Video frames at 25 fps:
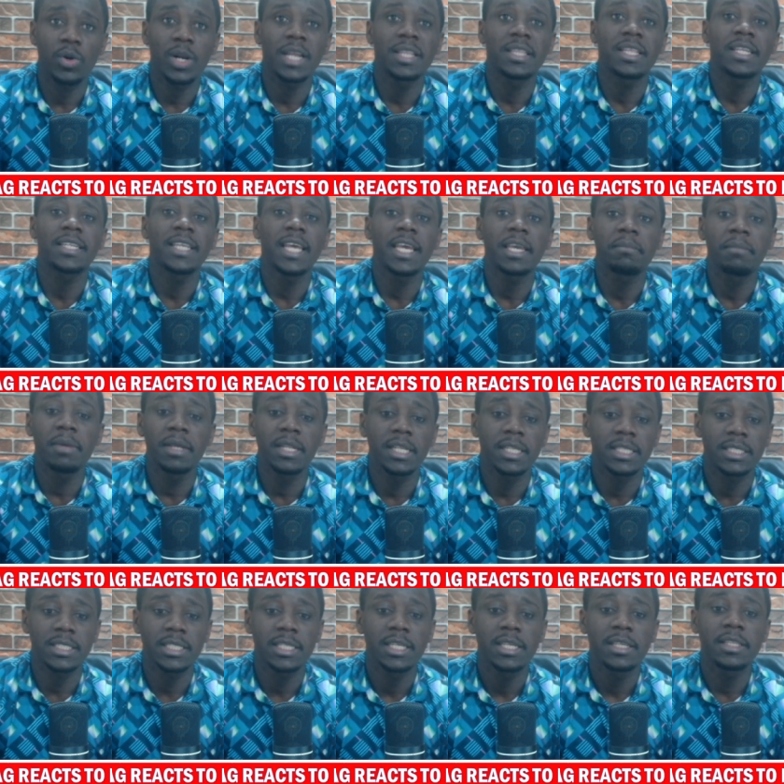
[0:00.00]
And the dying
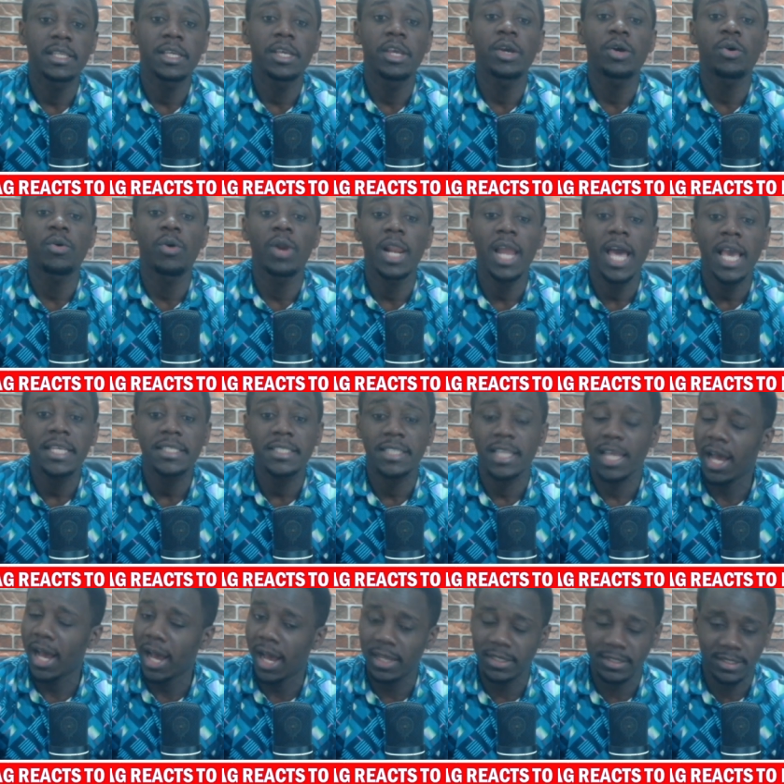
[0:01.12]
minutes, they equalized
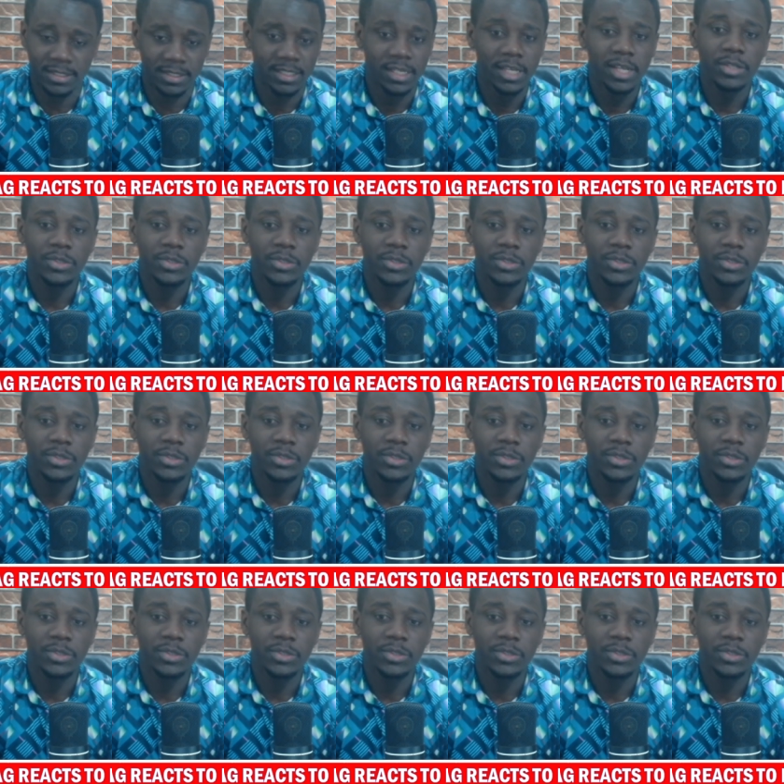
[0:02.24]
us.